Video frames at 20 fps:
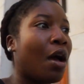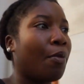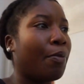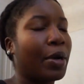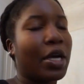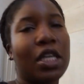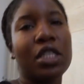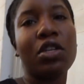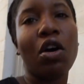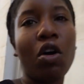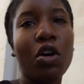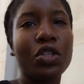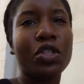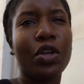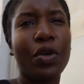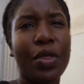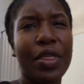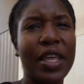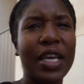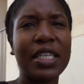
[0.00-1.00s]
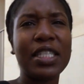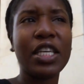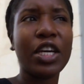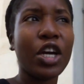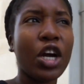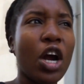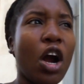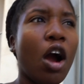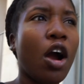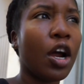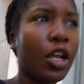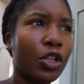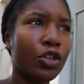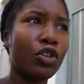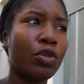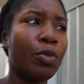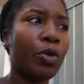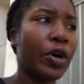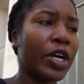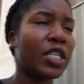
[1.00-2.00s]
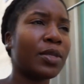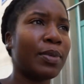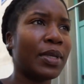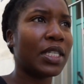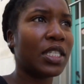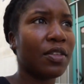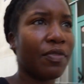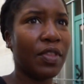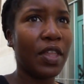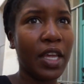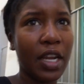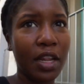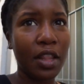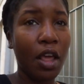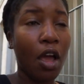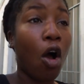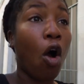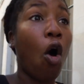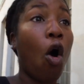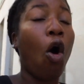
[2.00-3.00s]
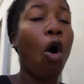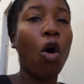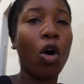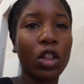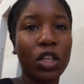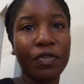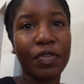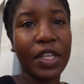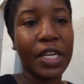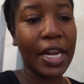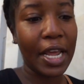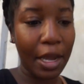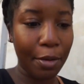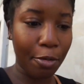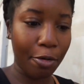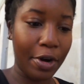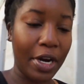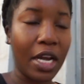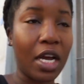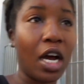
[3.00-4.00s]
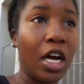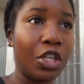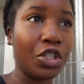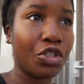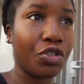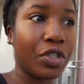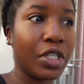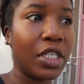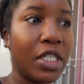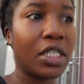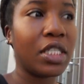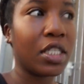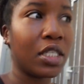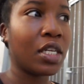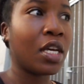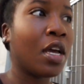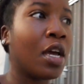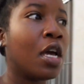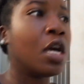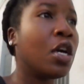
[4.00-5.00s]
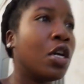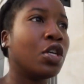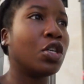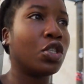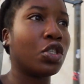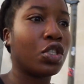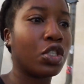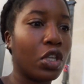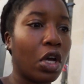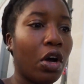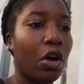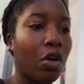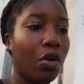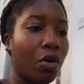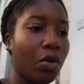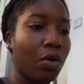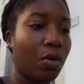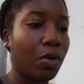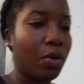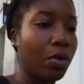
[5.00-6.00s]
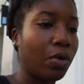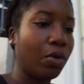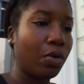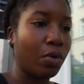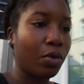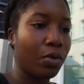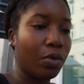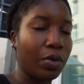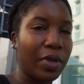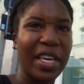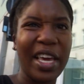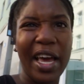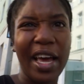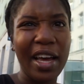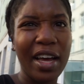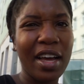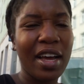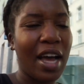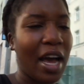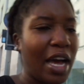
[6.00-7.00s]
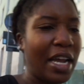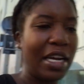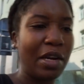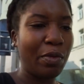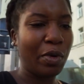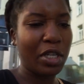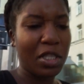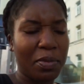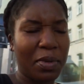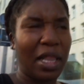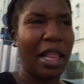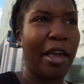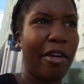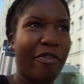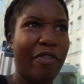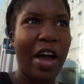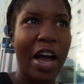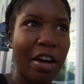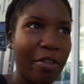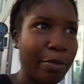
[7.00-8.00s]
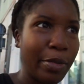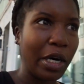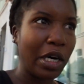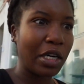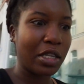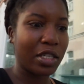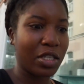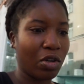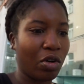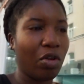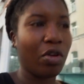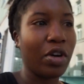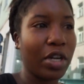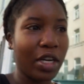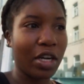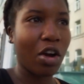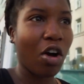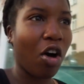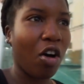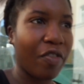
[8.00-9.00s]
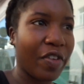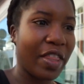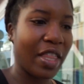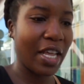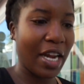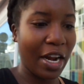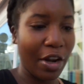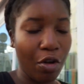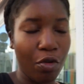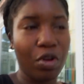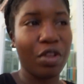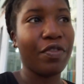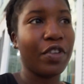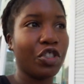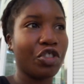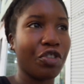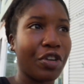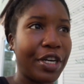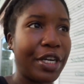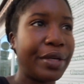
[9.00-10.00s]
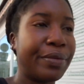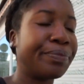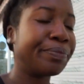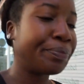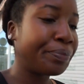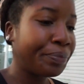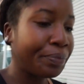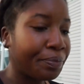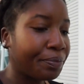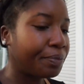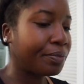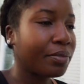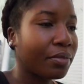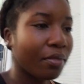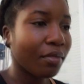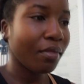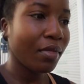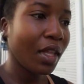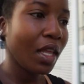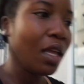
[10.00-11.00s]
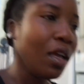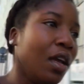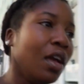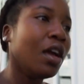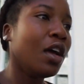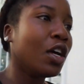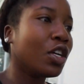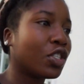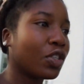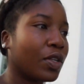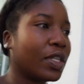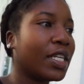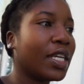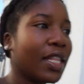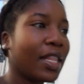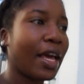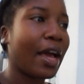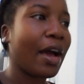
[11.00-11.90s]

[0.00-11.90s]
because also things here are a little more expensive than all of the neighboring countries. So yeah, I didn't want to spend like $5 on a coffee that I don't even drink. So did